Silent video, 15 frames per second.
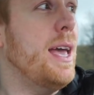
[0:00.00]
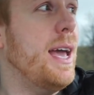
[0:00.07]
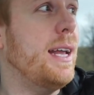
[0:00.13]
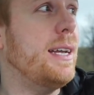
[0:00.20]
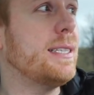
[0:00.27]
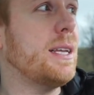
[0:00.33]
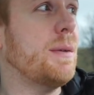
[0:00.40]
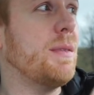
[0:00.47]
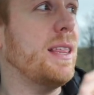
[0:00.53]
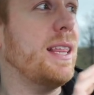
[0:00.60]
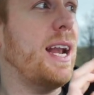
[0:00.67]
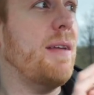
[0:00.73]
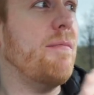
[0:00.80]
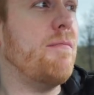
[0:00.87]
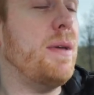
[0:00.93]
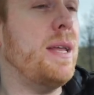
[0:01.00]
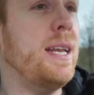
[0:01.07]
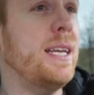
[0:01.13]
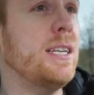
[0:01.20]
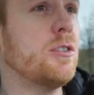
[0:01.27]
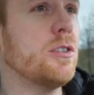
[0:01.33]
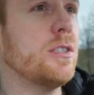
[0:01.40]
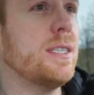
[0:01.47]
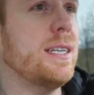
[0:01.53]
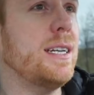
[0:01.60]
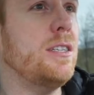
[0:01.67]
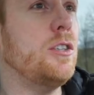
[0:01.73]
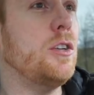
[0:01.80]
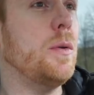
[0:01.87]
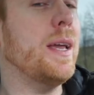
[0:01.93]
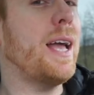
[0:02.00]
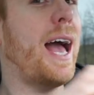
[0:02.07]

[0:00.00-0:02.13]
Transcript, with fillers: It is something that I've been interested in doing.